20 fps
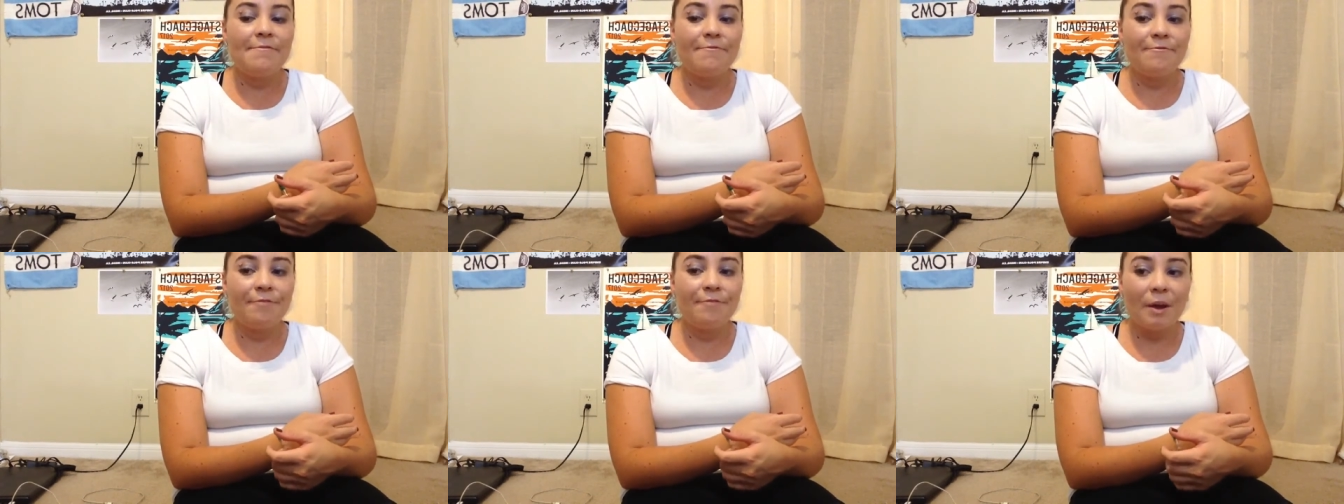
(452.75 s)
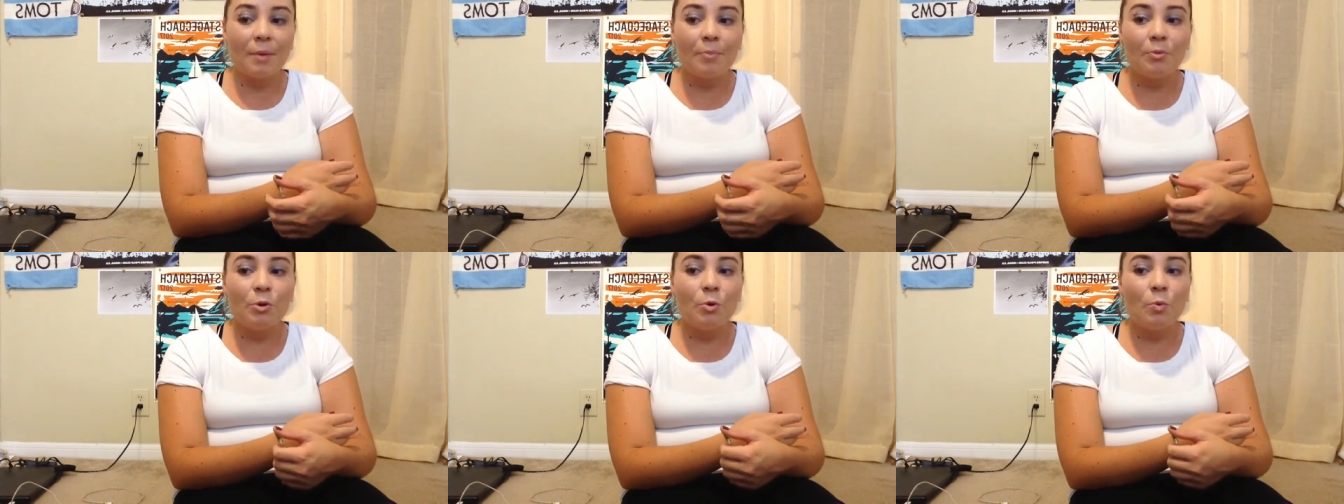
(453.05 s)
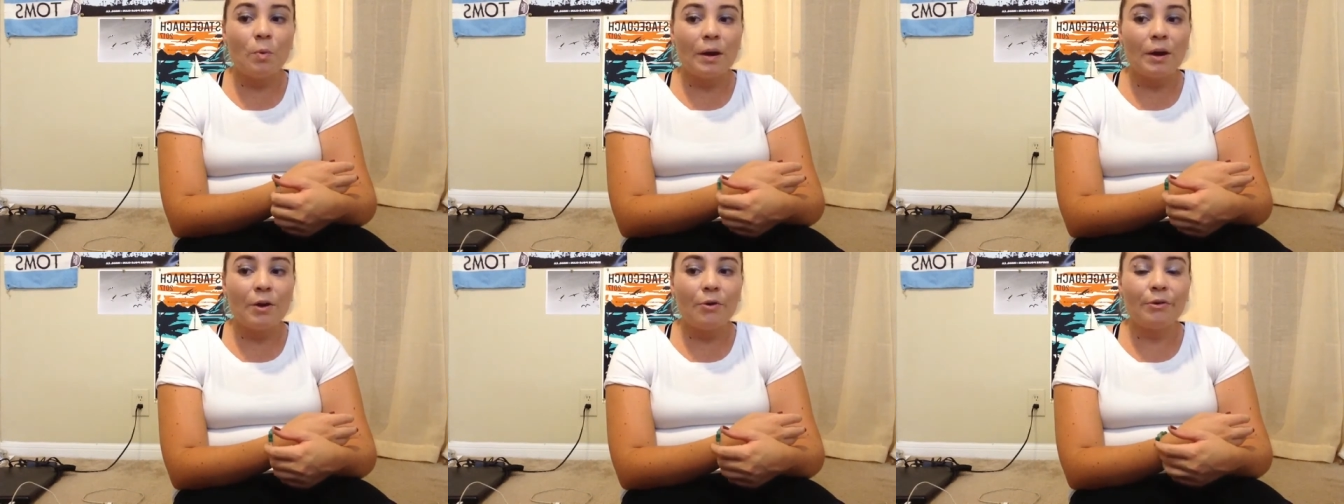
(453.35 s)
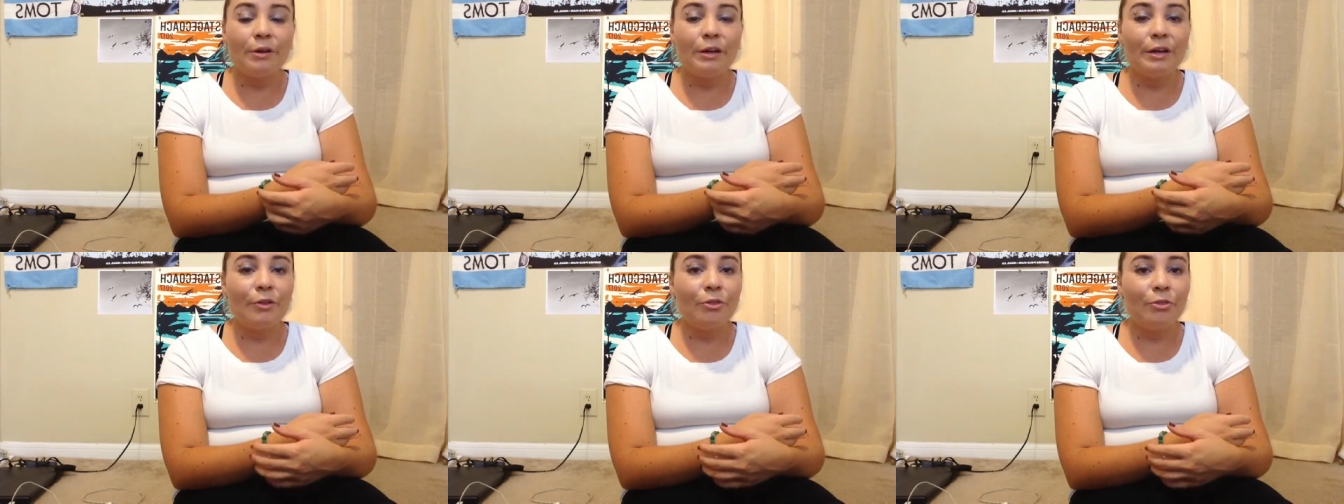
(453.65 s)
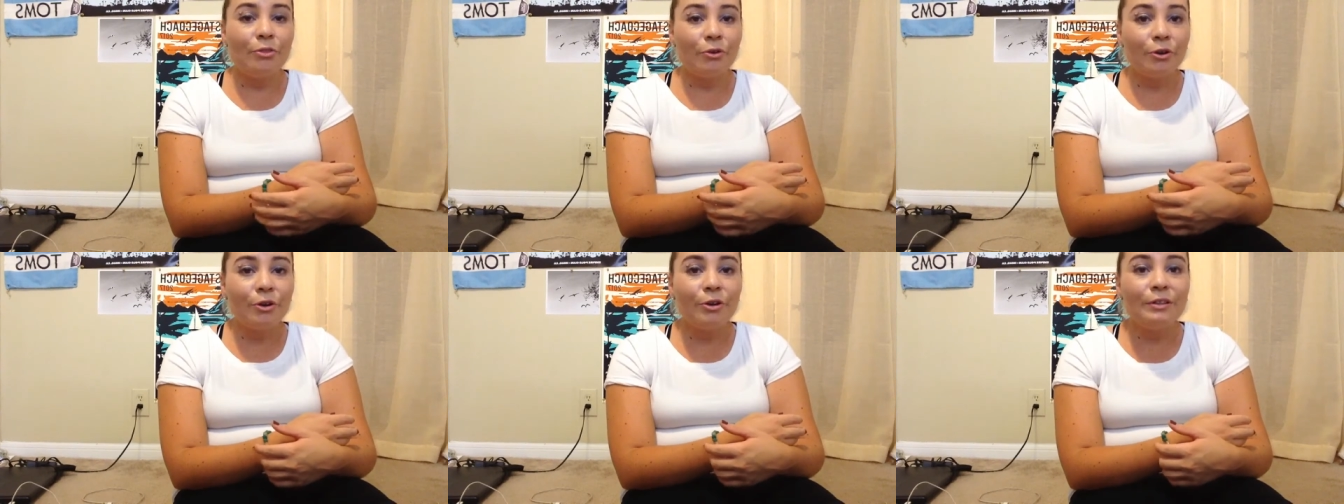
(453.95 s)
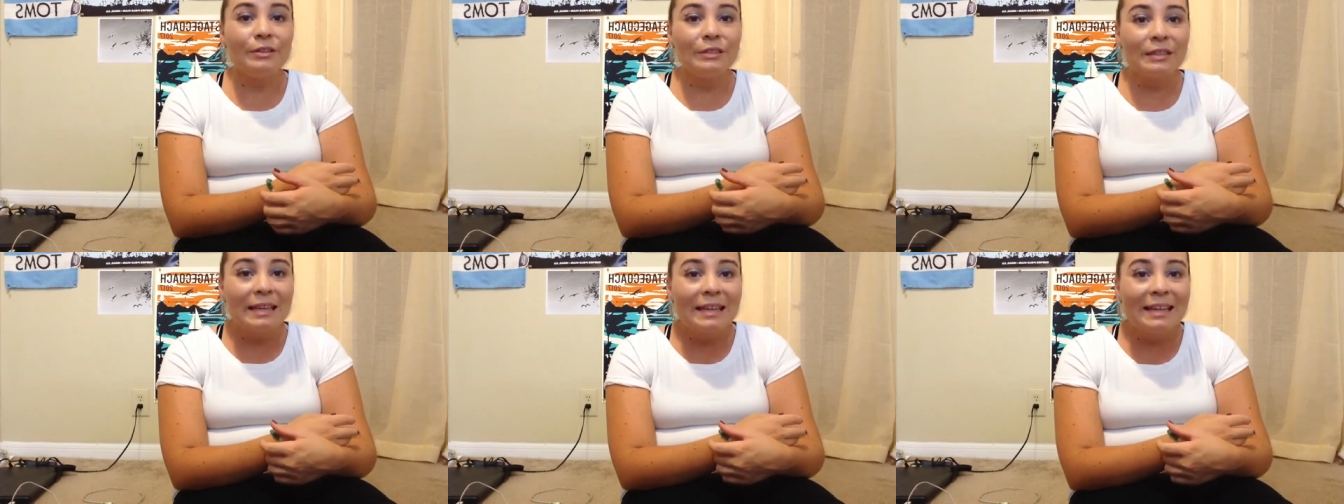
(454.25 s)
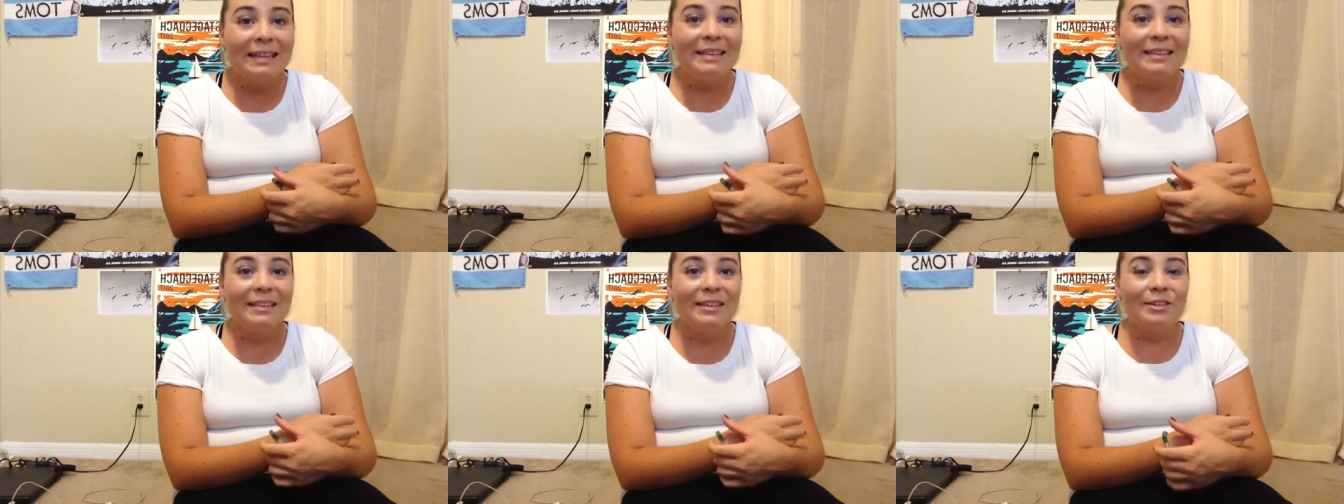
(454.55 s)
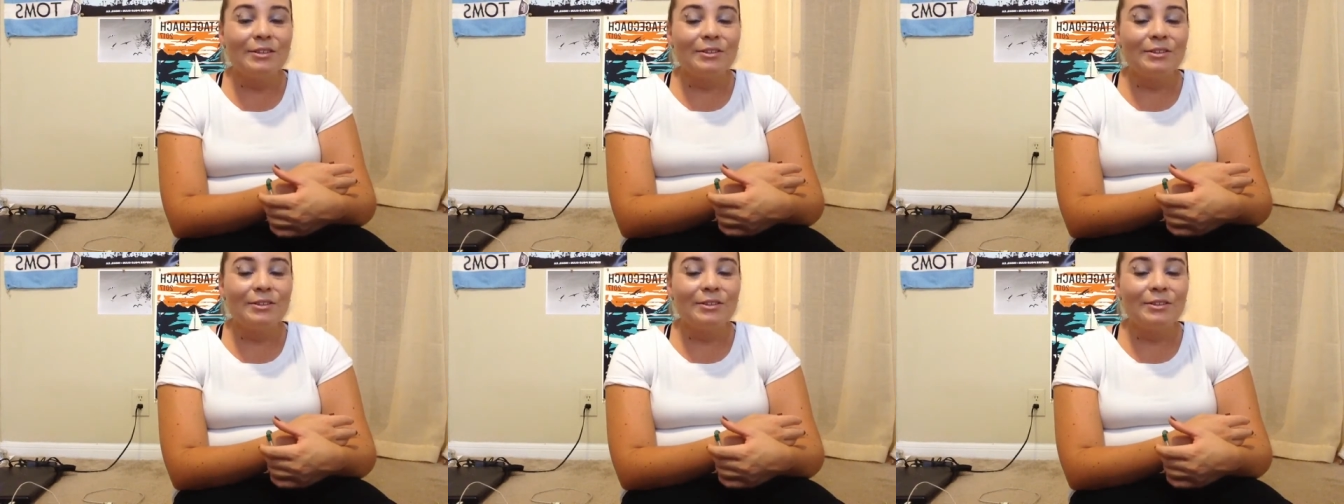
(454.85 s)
February 13th